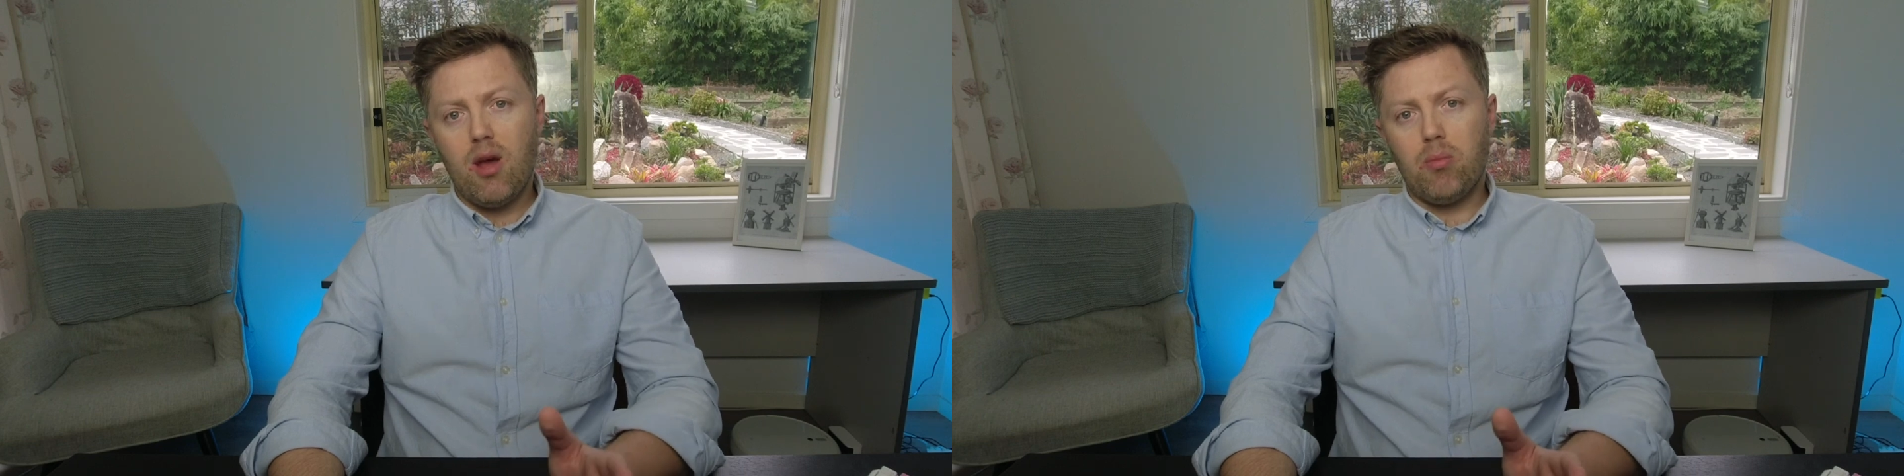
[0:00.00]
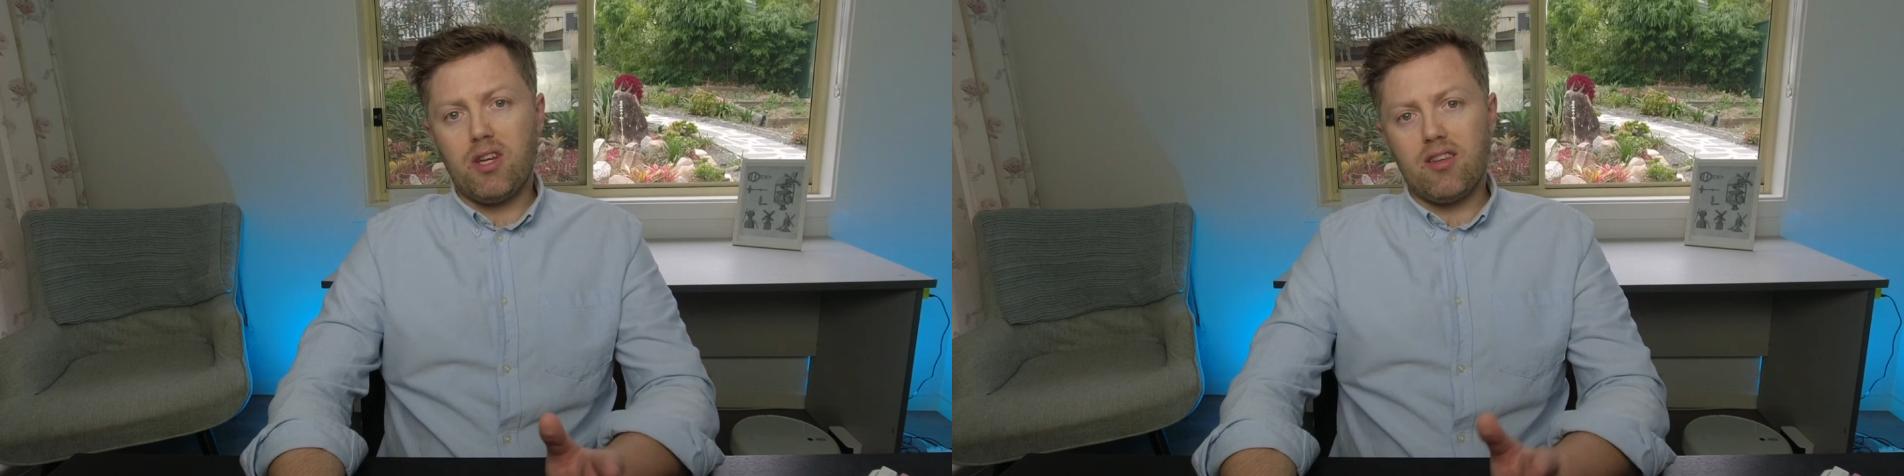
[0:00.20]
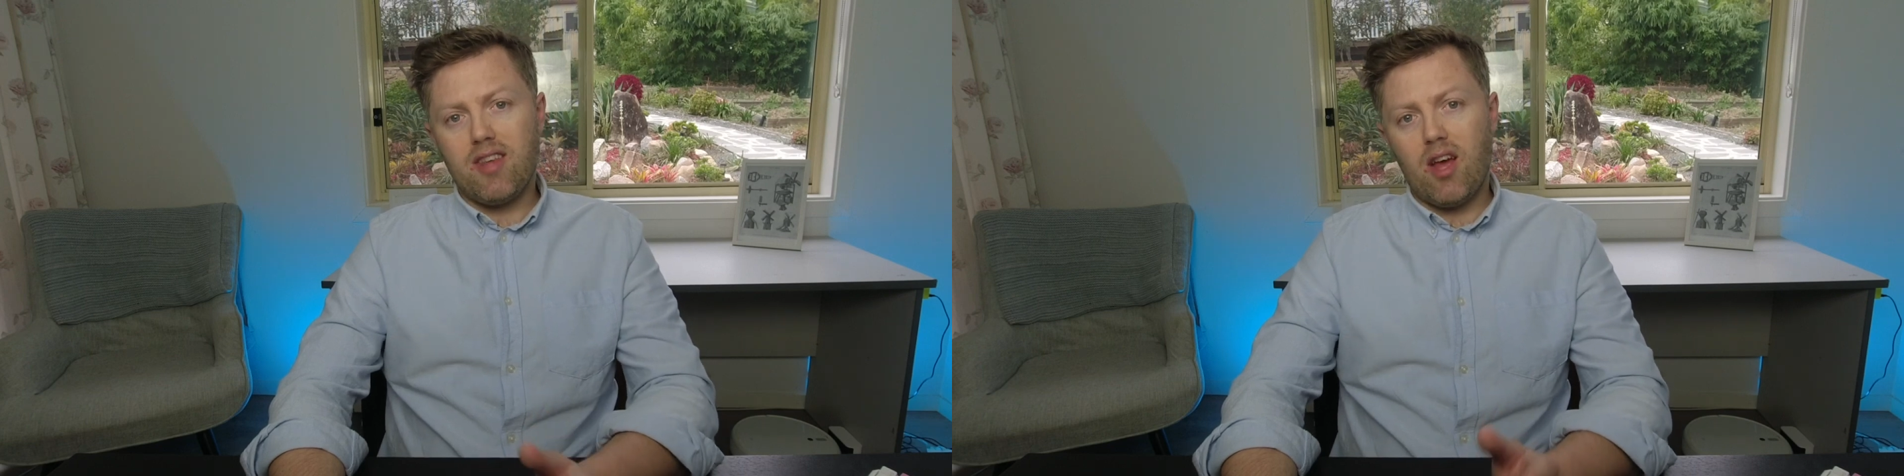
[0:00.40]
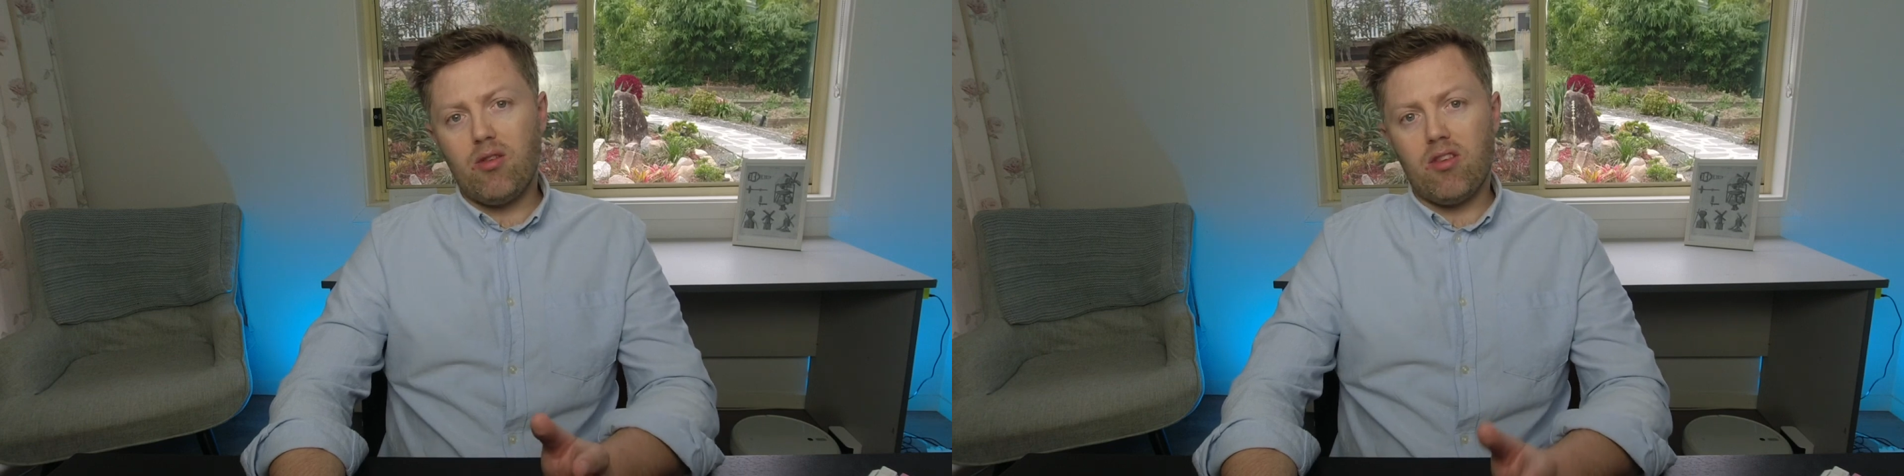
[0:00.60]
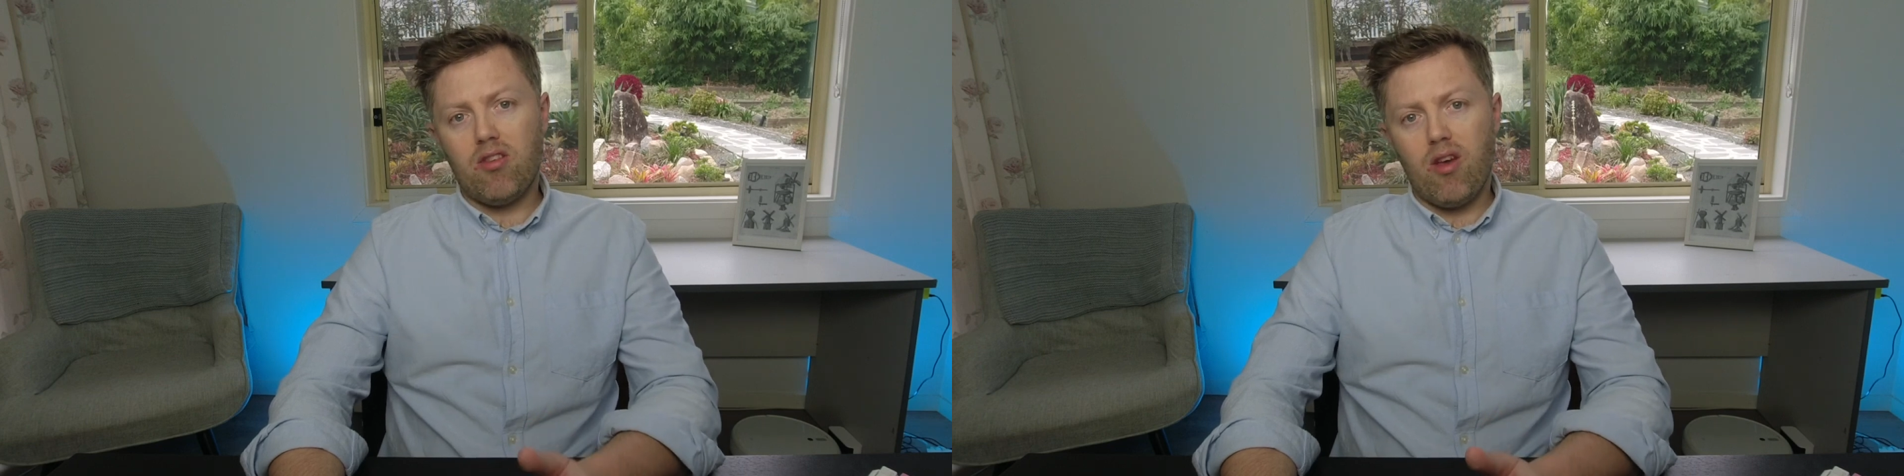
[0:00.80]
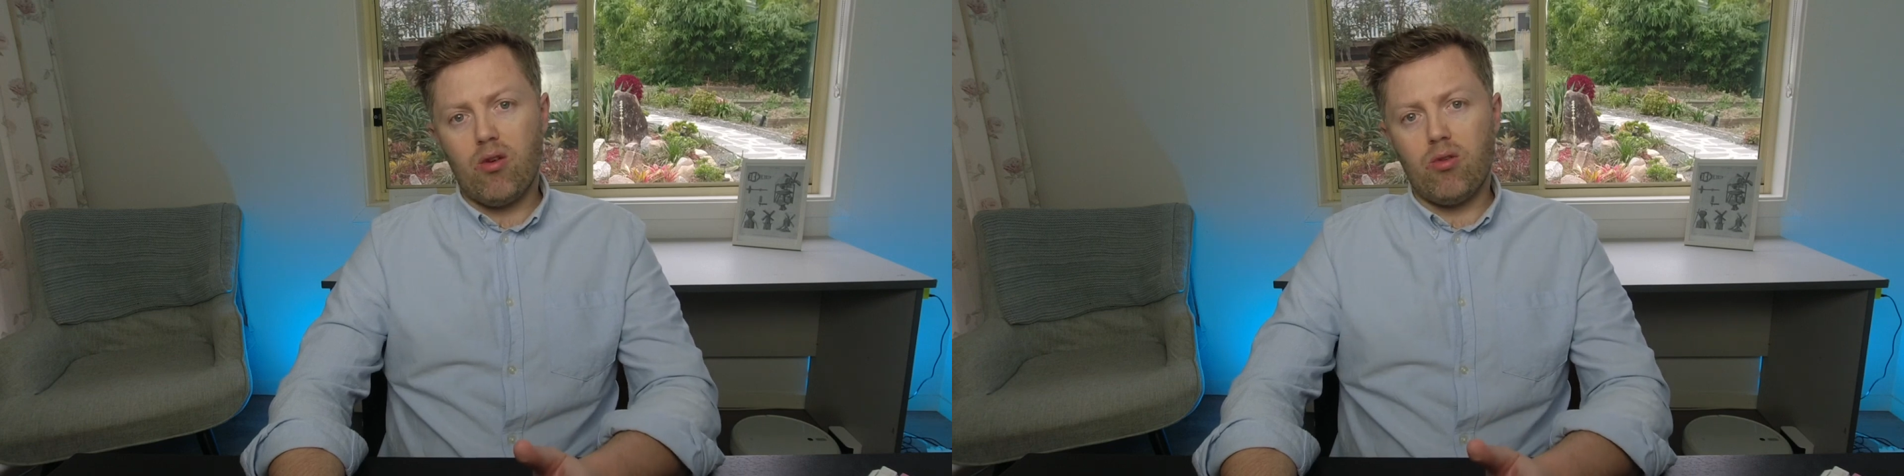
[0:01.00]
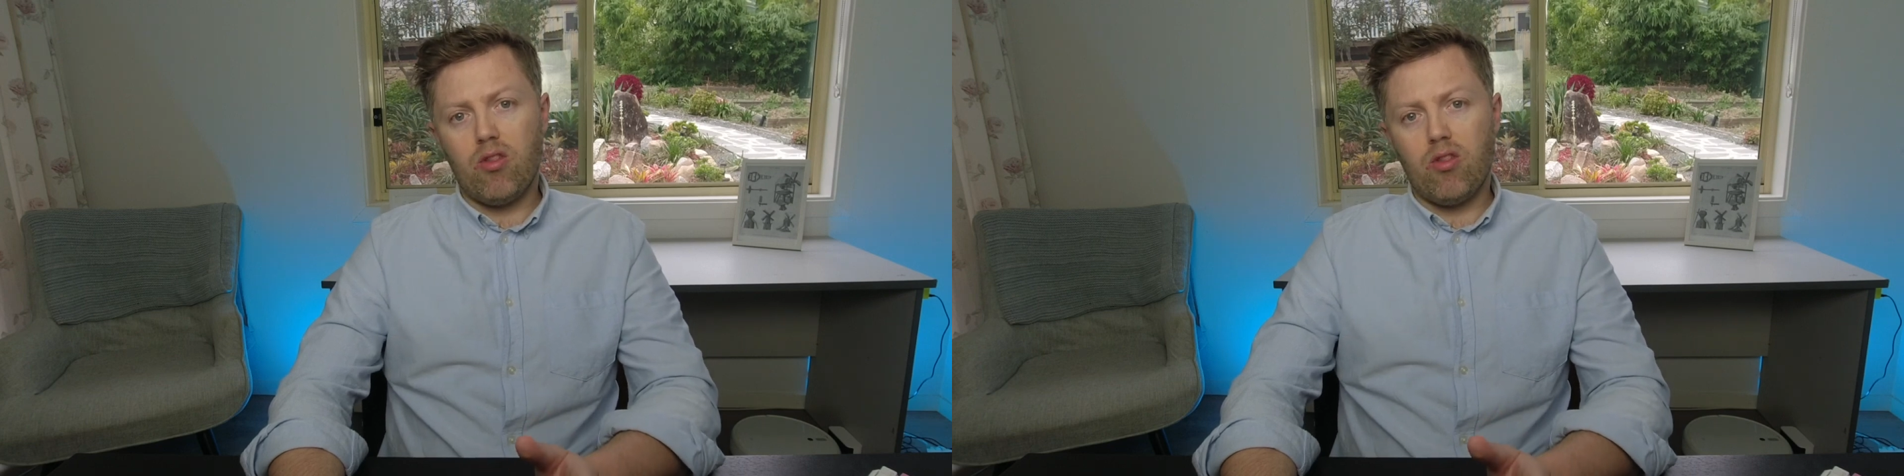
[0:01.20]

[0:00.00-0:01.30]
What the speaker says: but it sounds as though